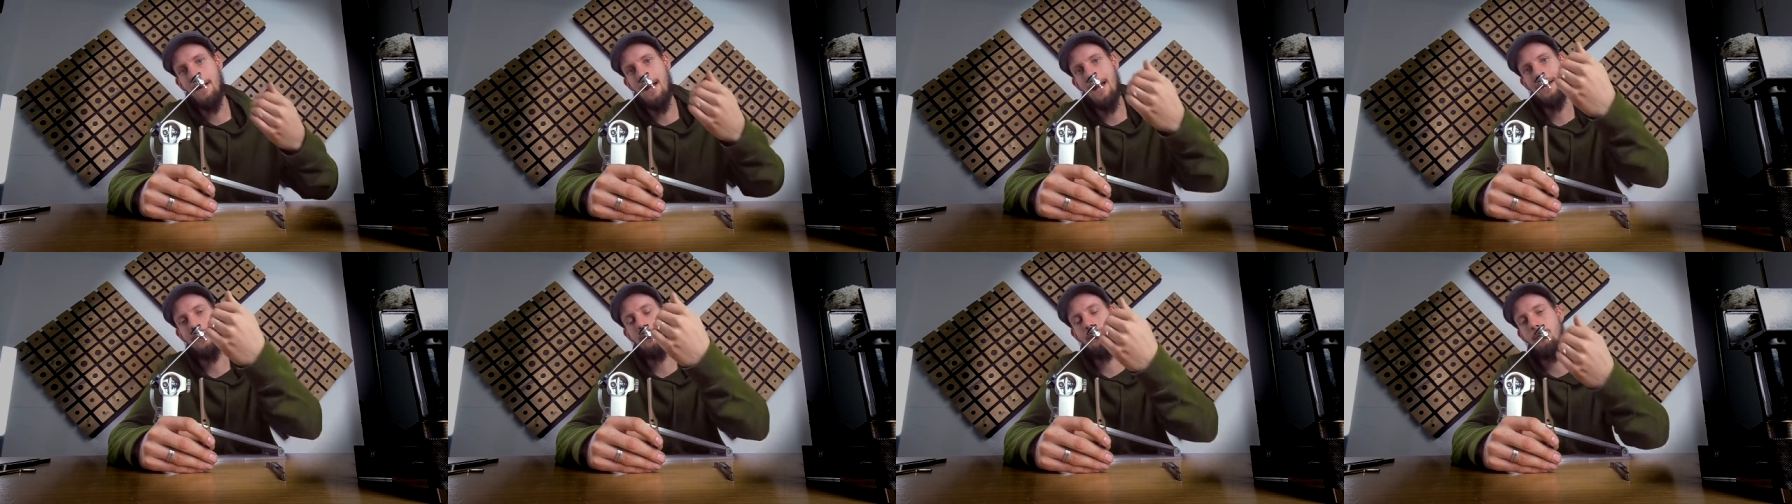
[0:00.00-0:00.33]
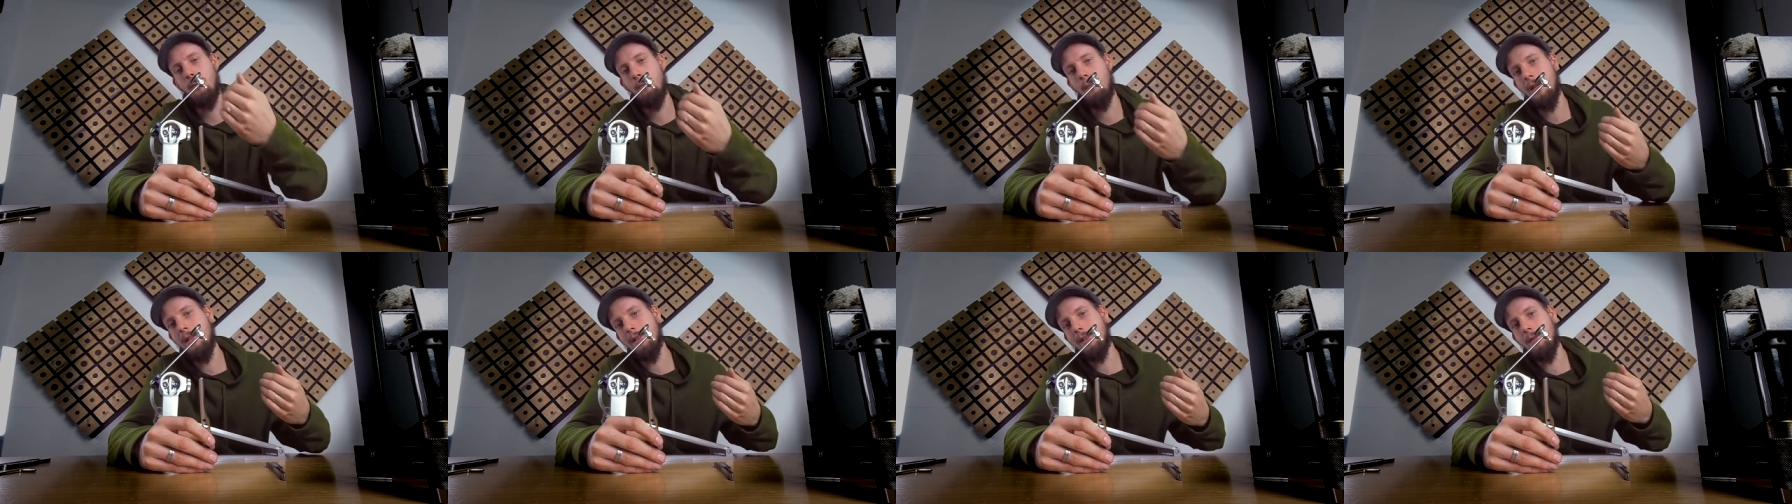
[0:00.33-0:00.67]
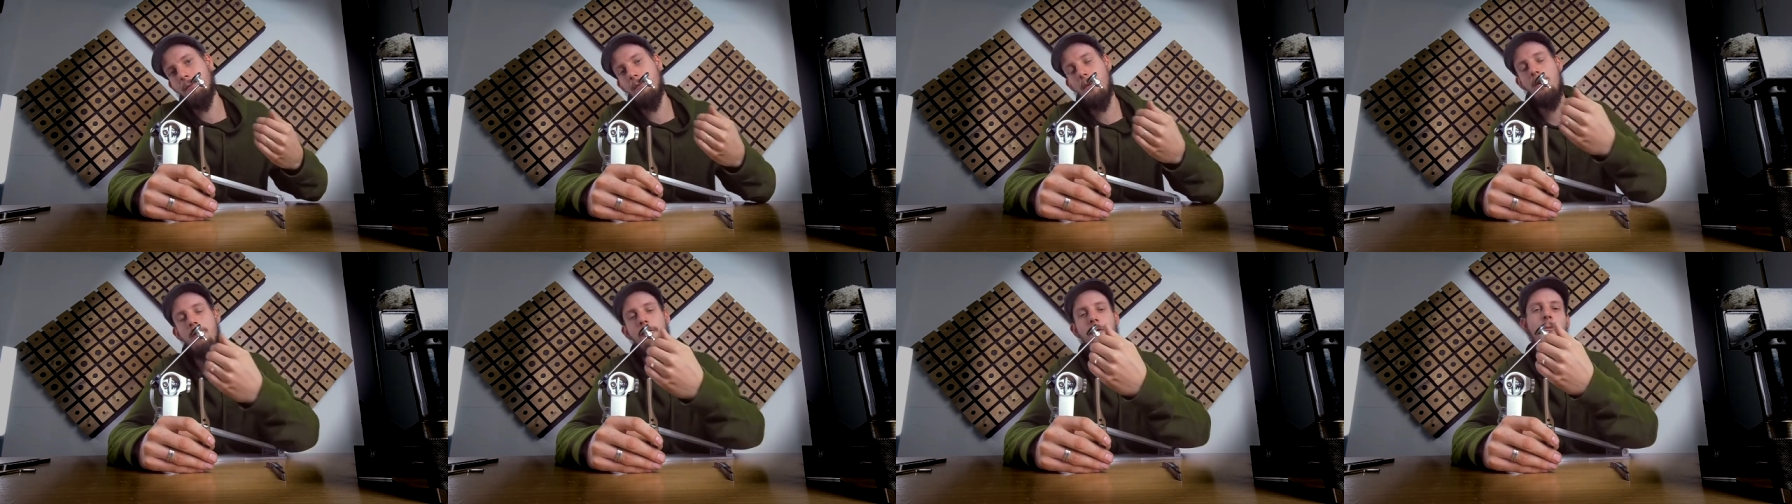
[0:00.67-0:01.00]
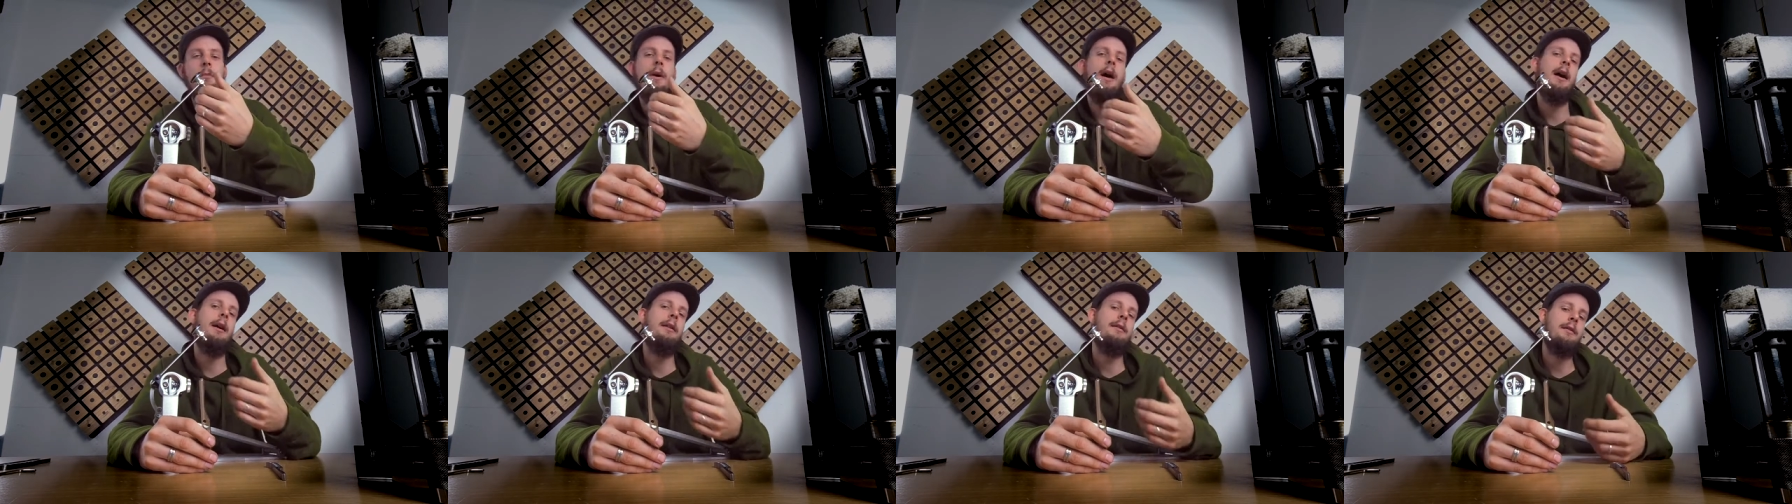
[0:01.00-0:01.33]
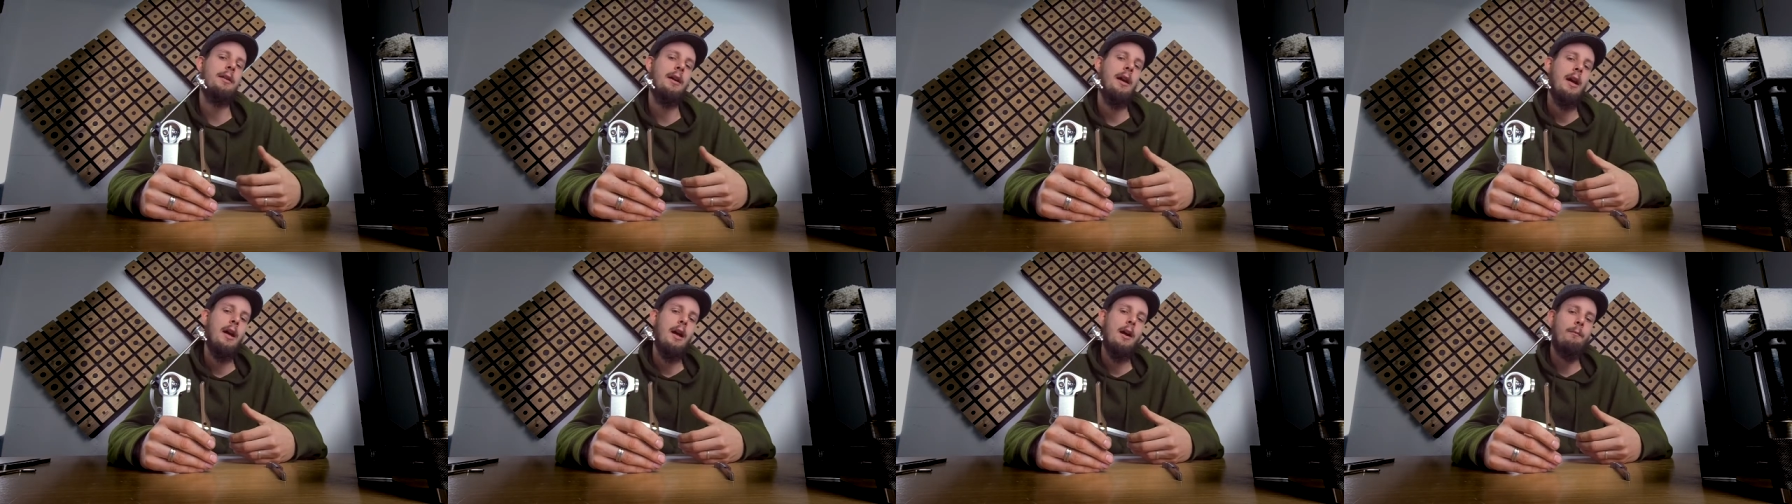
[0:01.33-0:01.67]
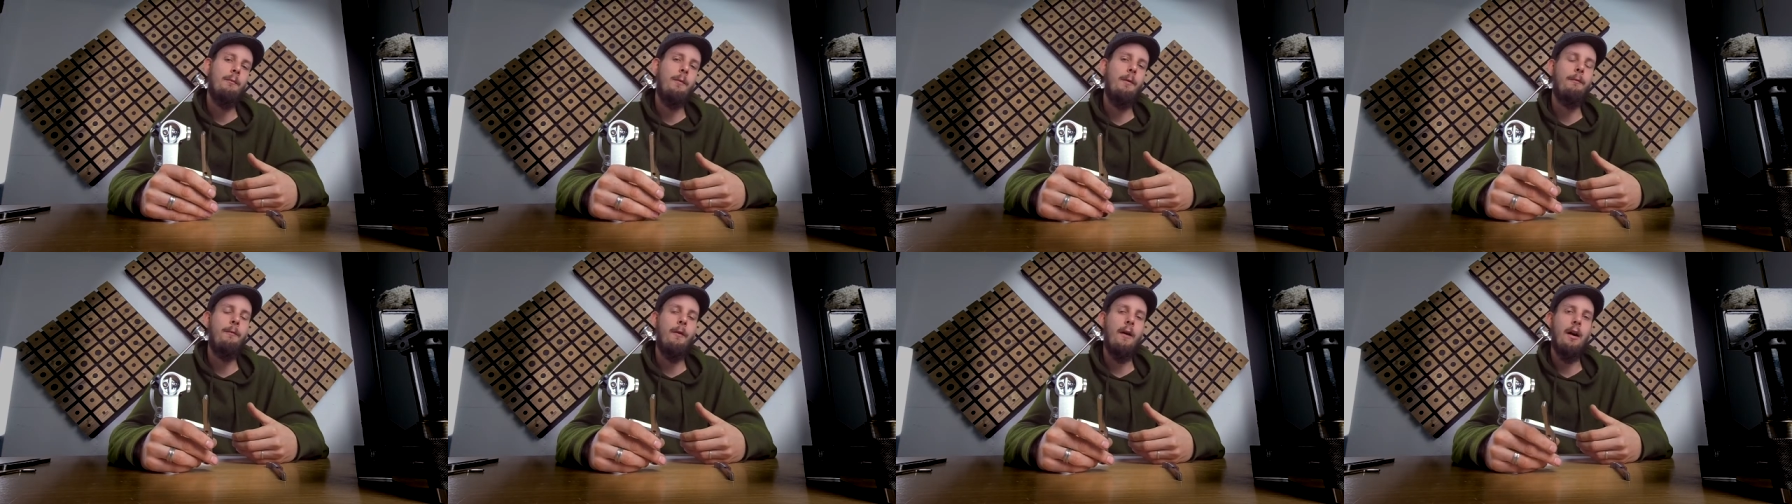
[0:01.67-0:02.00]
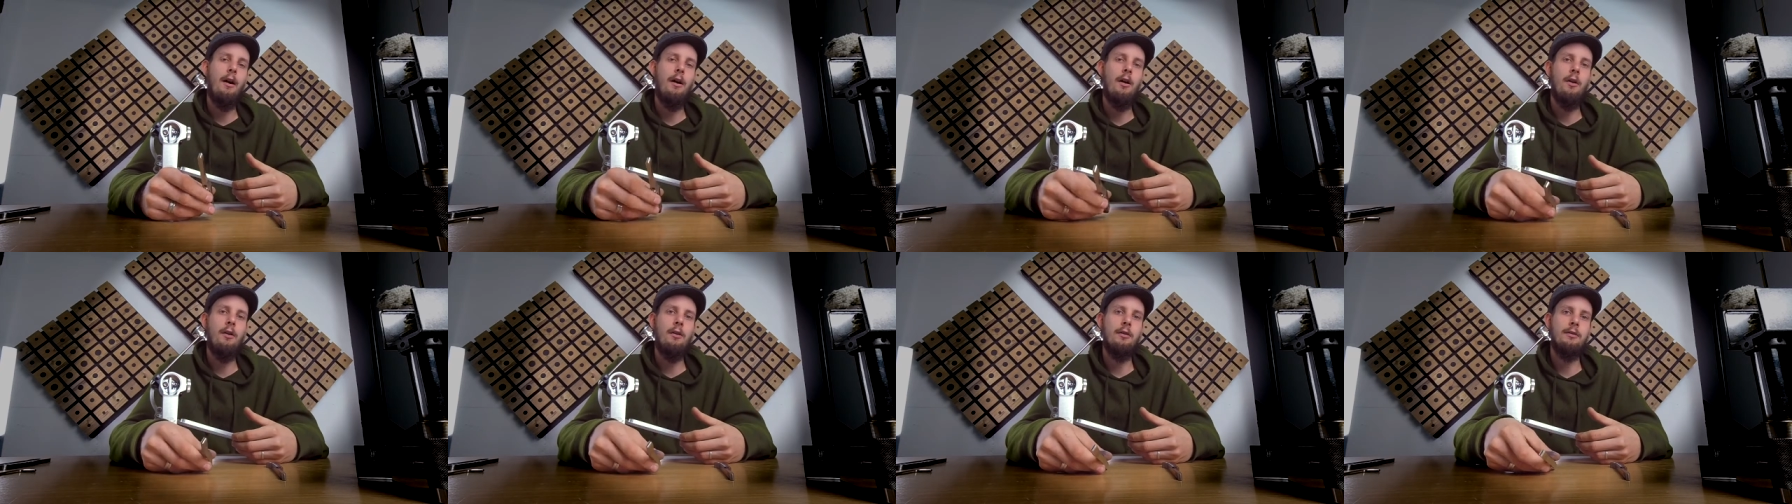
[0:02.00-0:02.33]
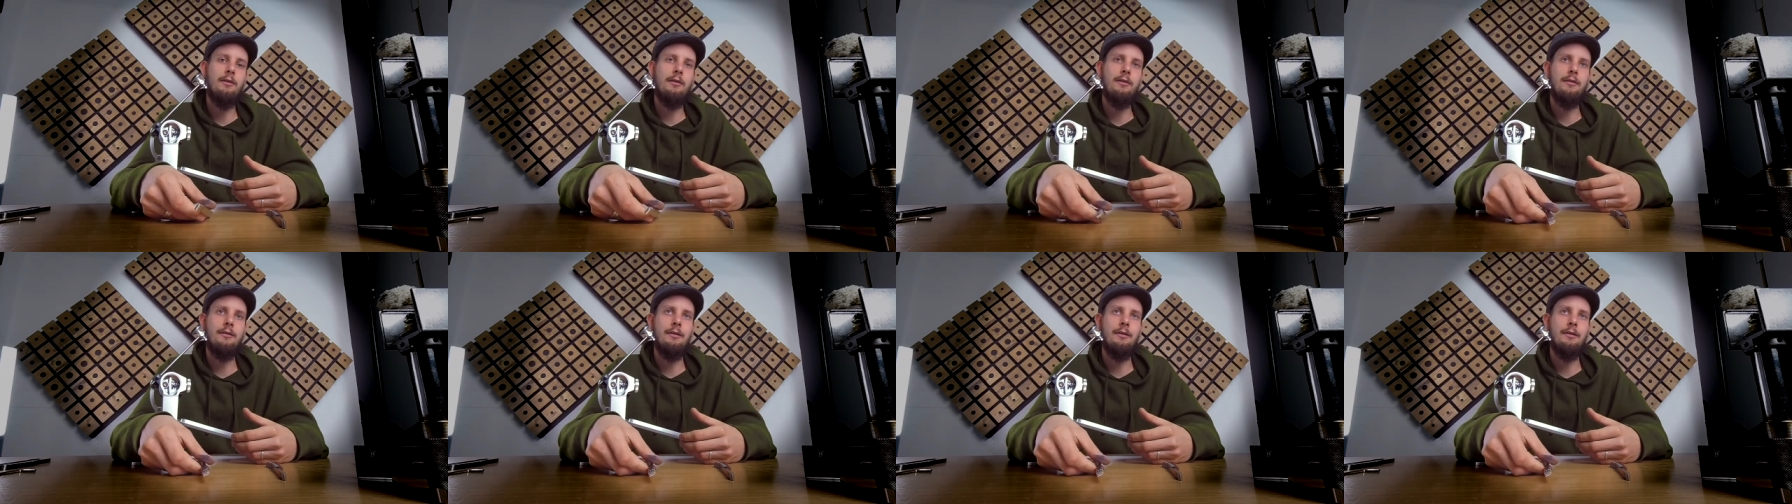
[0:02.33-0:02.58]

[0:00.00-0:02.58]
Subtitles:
extra beta movement without